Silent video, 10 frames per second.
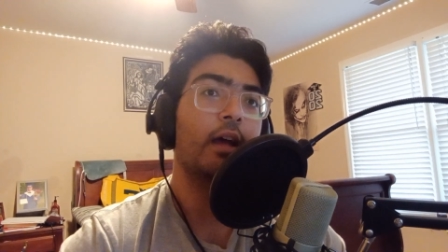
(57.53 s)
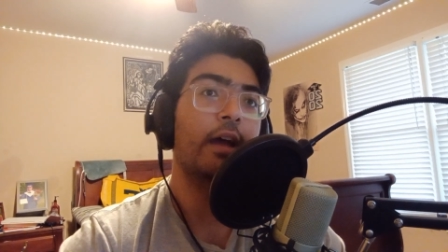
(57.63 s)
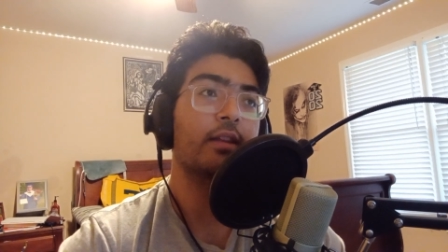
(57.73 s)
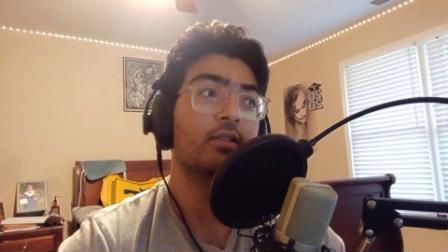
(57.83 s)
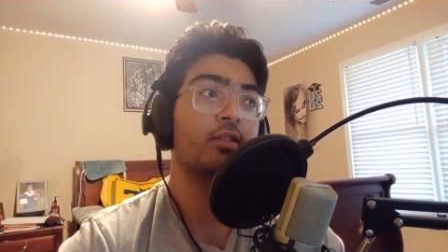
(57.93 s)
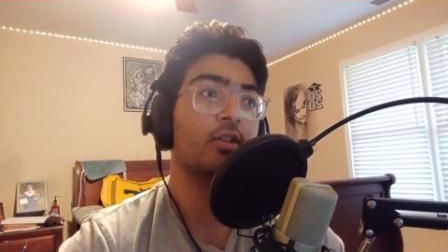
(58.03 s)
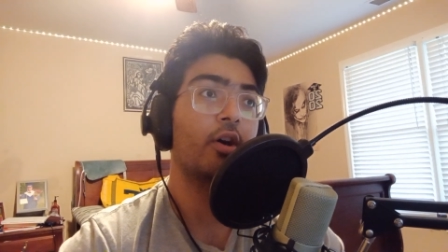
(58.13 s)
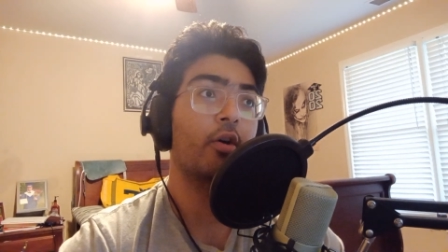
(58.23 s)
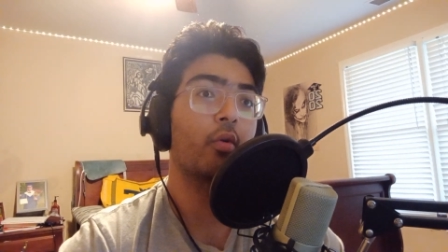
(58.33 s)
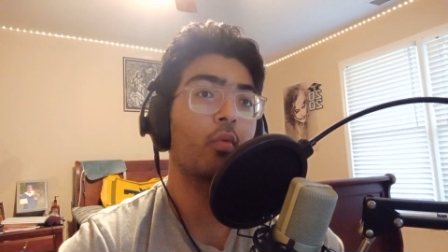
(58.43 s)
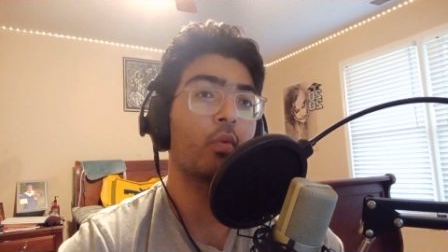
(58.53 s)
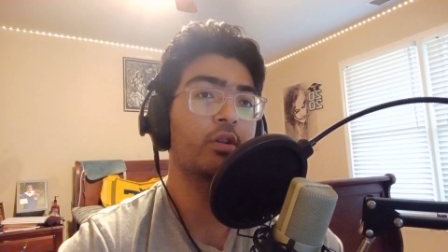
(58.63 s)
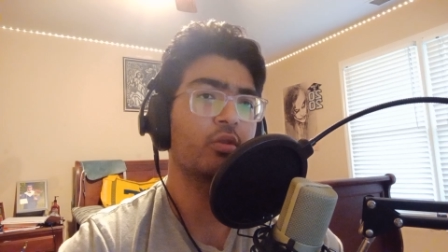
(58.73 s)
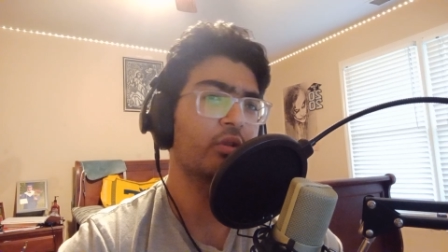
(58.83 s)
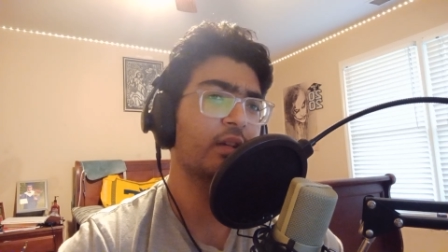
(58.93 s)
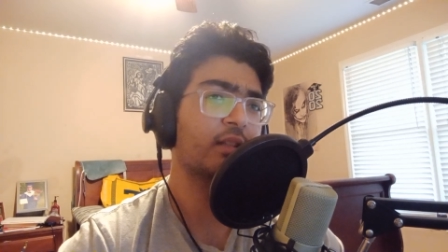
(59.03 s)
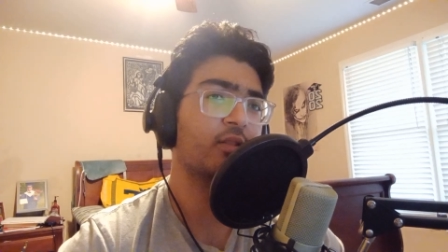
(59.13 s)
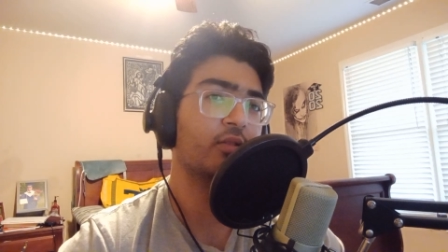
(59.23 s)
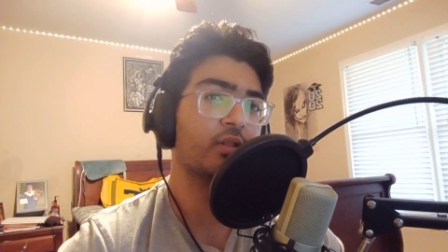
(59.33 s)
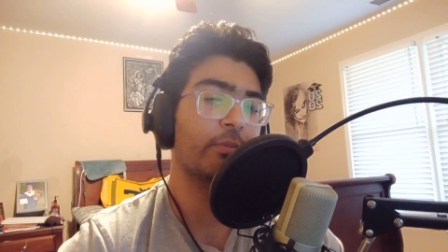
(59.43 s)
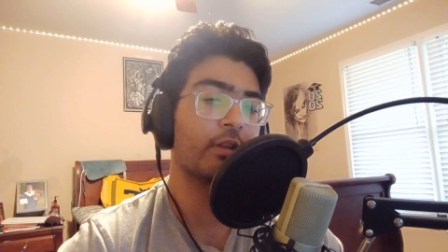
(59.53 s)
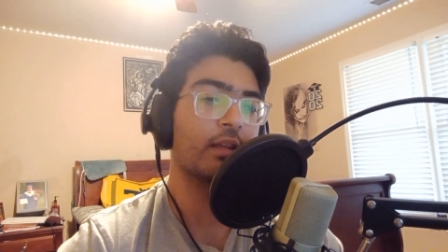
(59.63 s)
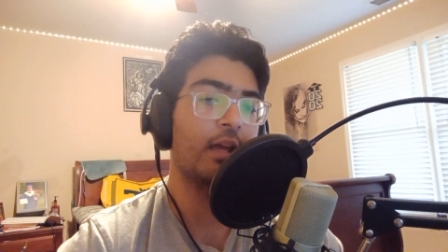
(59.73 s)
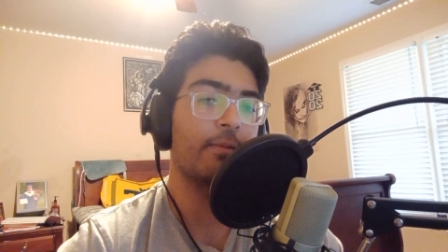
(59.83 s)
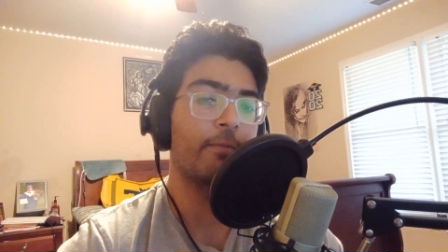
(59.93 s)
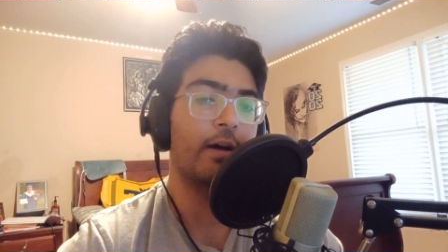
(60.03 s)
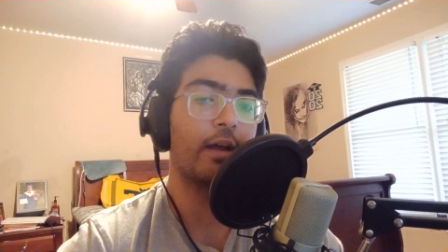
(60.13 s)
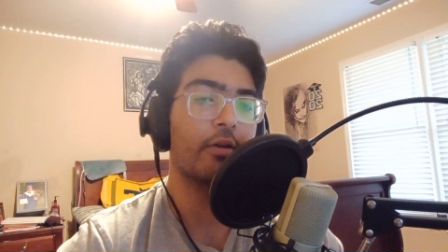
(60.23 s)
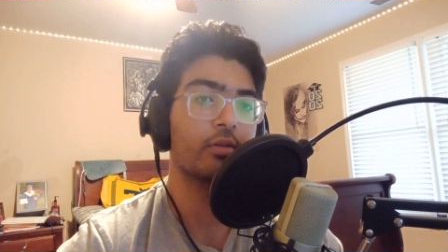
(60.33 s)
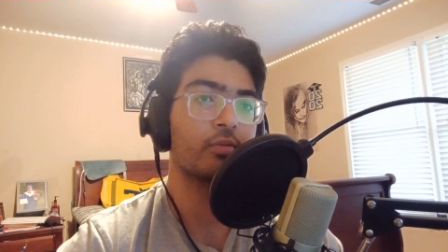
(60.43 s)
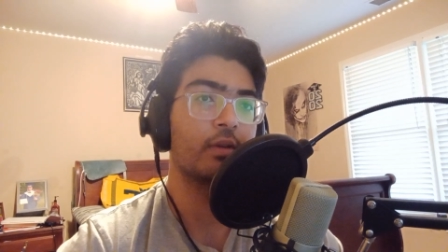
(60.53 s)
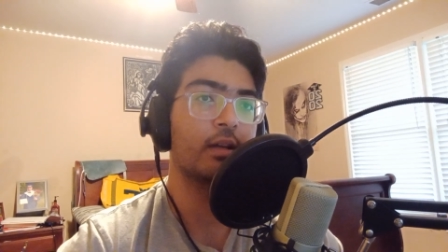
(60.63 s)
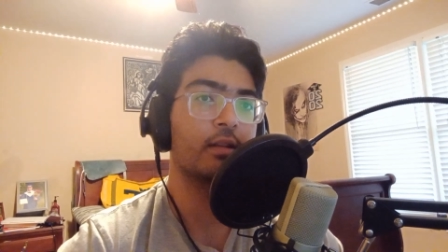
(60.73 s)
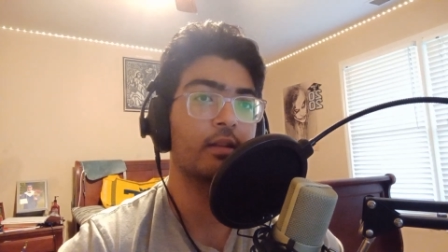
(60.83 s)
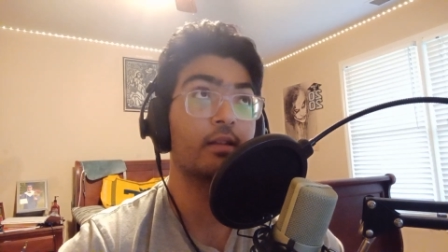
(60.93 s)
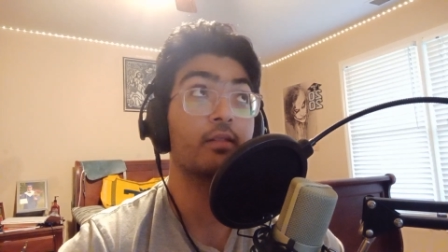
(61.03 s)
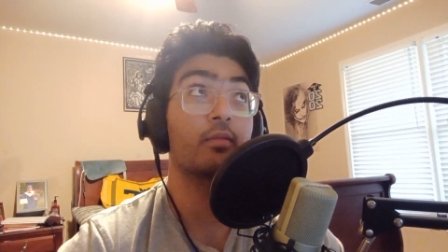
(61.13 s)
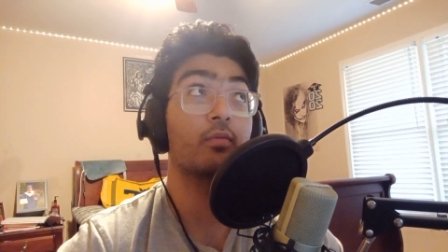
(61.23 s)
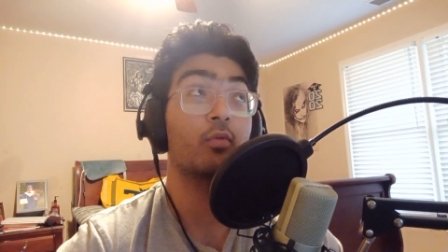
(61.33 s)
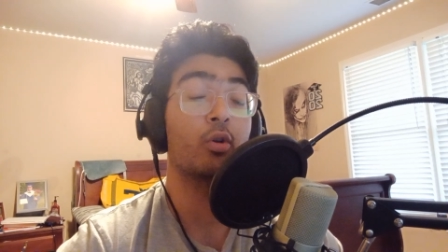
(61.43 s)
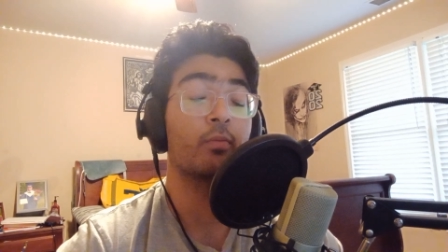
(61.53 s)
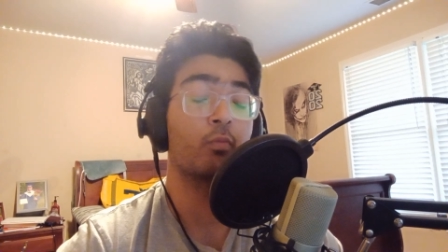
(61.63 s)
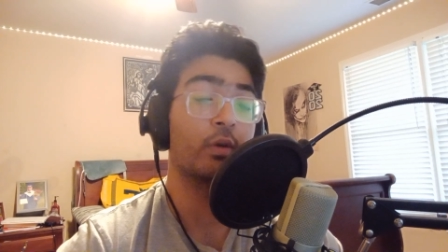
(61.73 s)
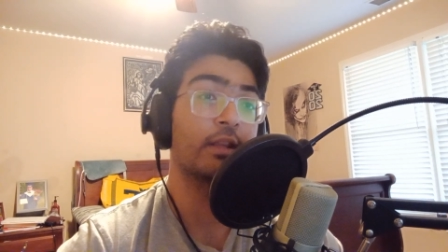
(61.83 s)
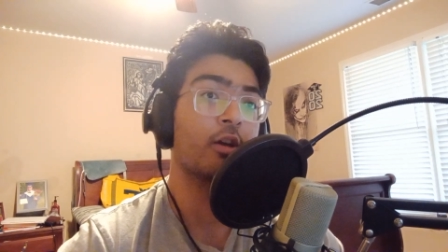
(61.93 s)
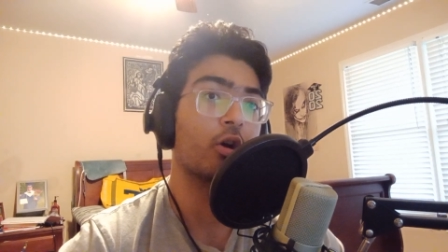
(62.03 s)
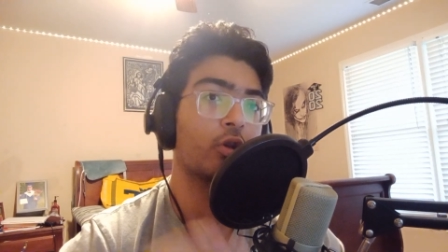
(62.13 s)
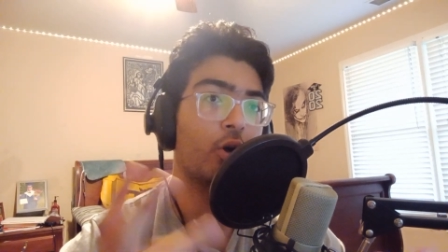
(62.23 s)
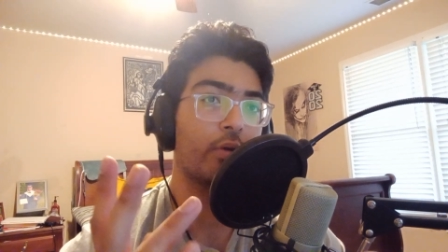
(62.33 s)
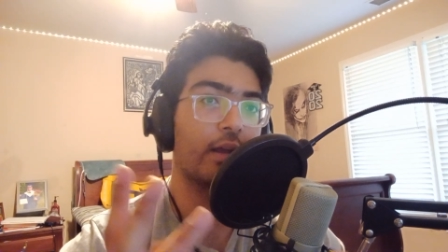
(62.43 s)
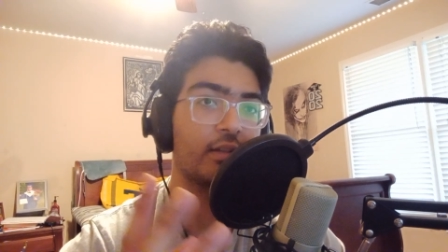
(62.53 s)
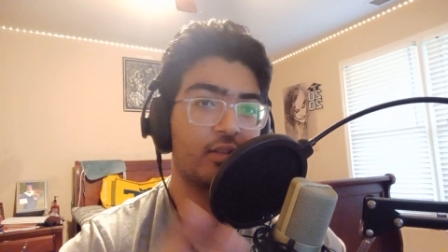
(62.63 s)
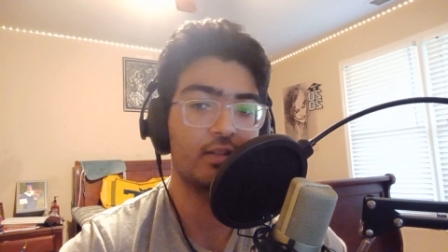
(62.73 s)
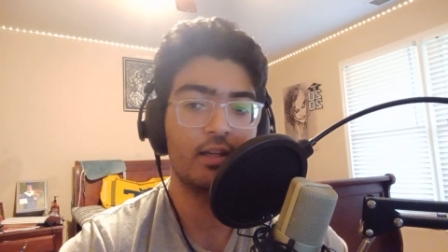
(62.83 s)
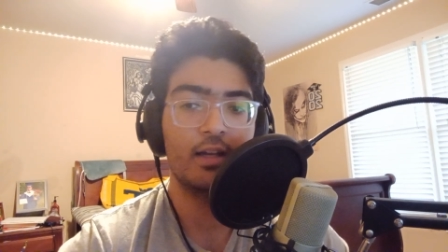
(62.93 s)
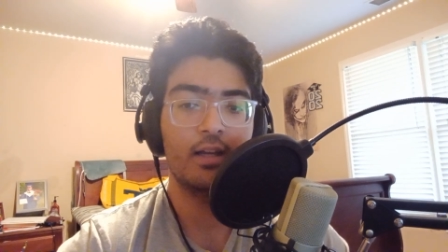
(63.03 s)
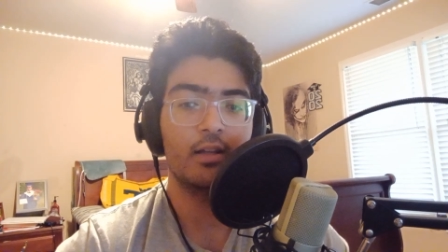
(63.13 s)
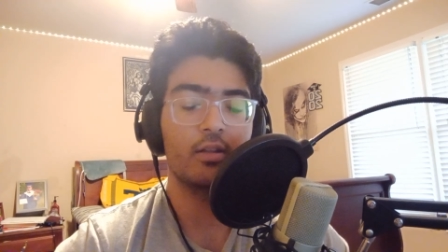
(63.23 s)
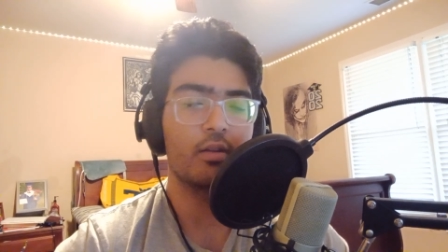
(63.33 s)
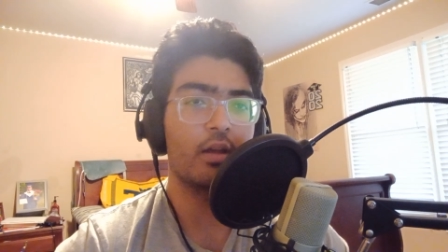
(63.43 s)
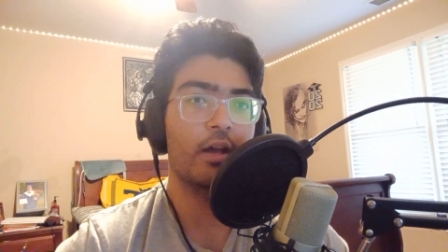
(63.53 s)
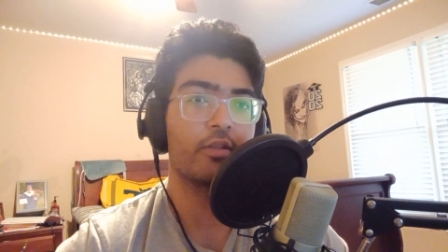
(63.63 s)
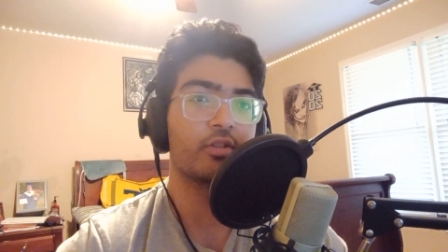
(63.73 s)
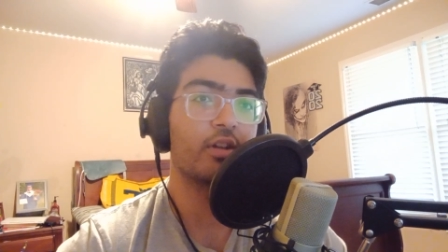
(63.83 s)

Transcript: And so, when you look into some of the game files, right, or what they call codecs, there's